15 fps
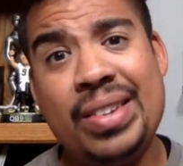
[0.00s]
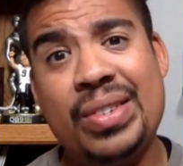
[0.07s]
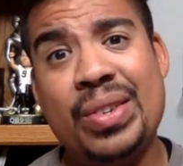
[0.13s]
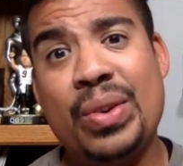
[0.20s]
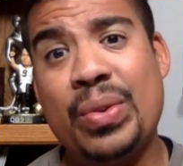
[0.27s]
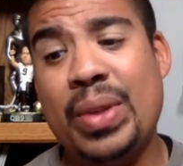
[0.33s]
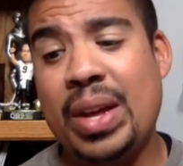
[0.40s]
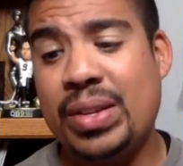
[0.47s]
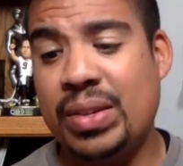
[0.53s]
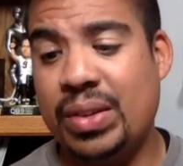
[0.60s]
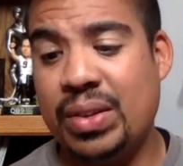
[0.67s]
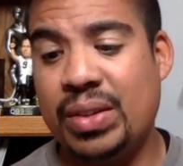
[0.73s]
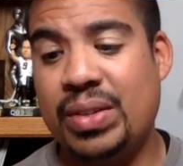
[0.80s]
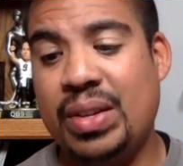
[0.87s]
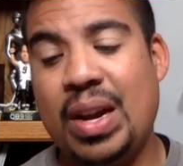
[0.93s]
so that's a
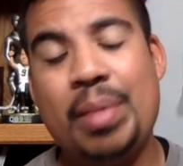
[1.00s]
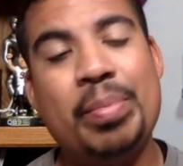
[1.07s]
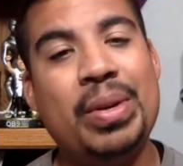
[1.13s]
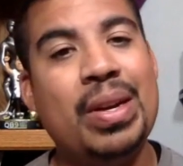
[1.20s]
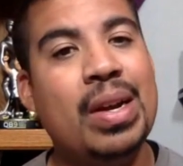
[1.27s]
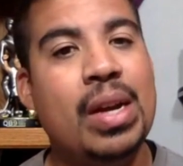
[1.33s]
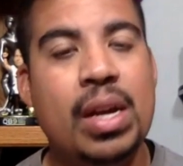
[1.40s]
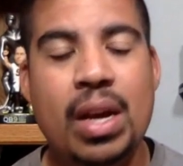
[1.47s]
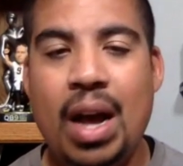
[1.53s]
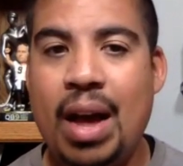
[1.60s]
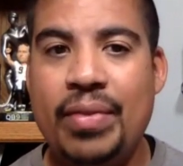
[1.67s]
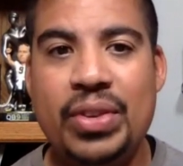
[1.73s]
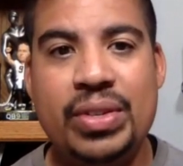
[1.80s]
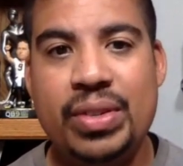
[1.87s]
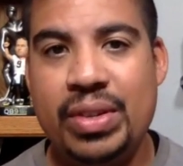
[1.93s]
good sign, but
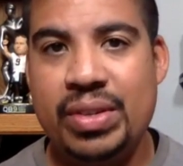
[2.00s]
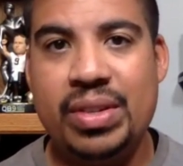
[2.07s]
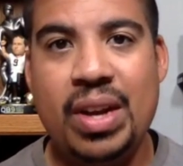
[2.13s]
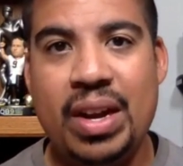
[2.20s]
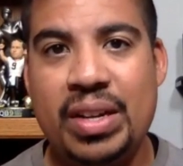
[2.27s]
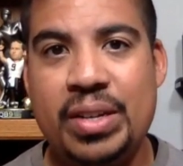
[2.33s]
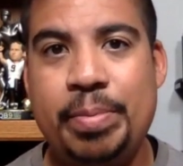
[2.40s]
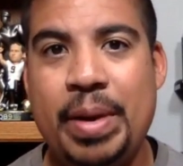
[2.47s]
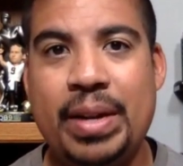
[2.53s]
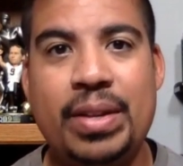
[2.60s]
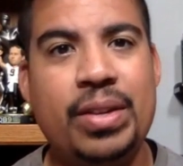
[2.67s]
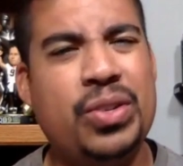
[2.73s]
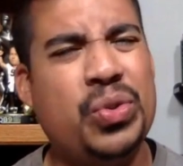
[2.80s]
obviously he's not expected.